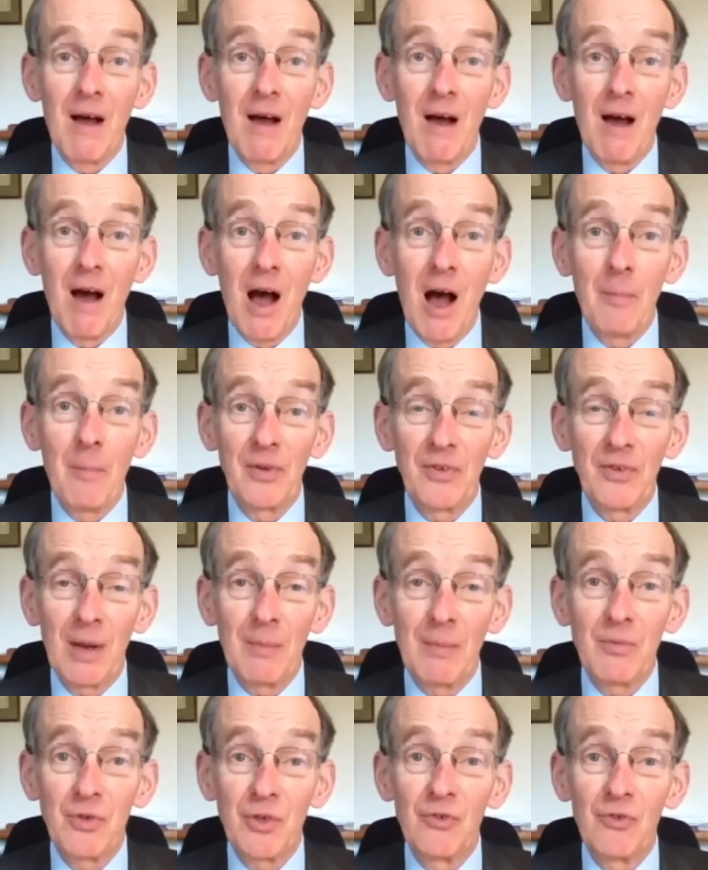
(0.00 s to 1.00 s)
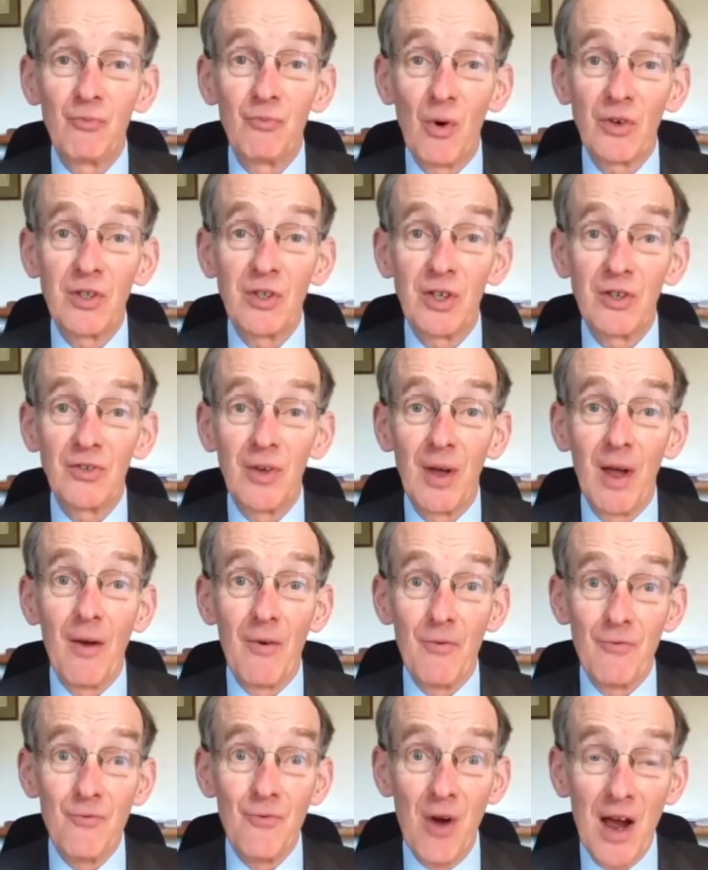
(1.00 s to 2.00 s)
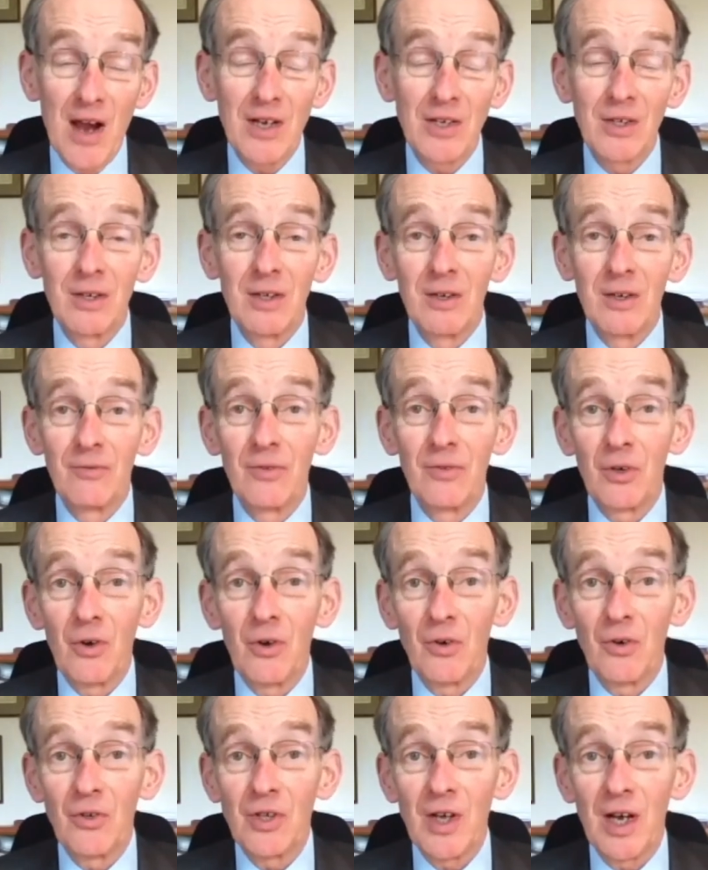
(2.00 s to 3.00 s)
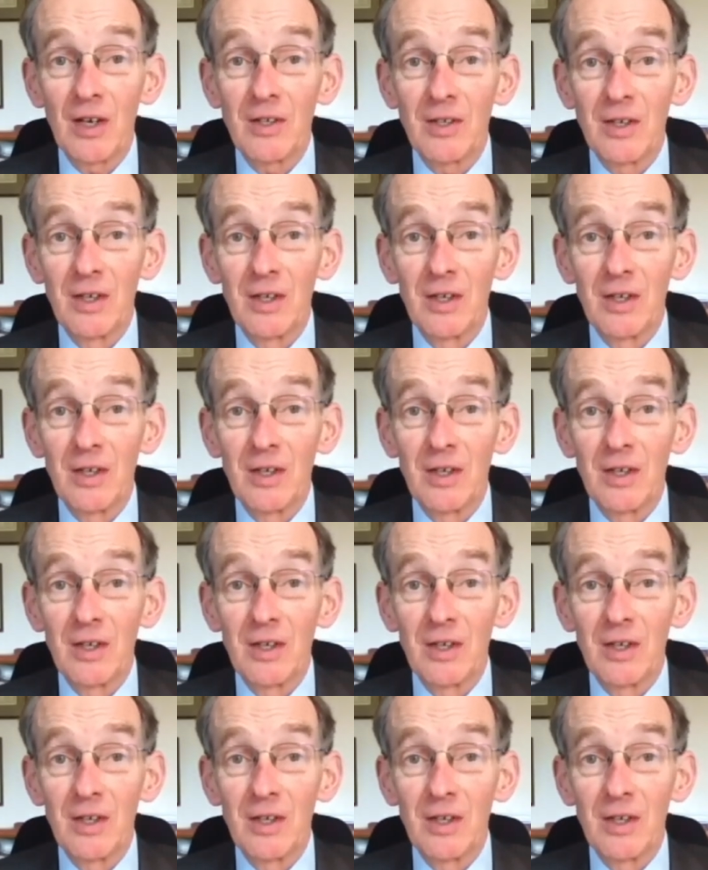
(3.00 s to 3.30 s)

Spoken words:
our perception of what is right for contact